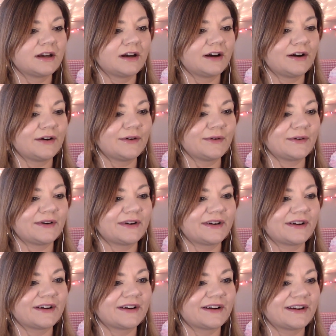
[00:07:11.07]
Oh,
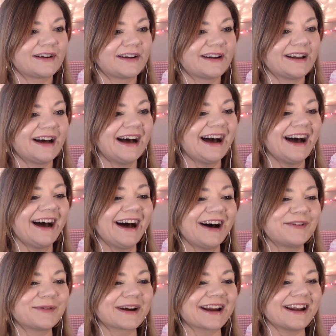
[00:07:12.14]

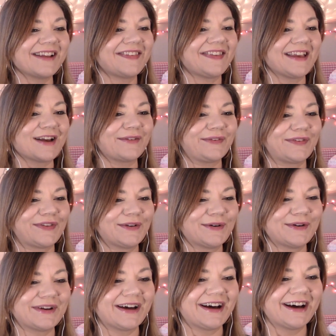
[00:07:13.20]
oh, we're gonna see him
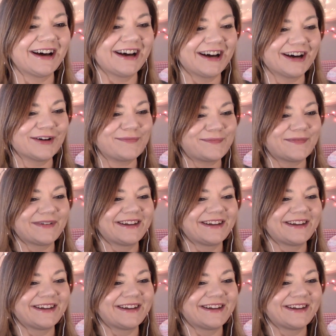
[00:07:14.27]
suit up.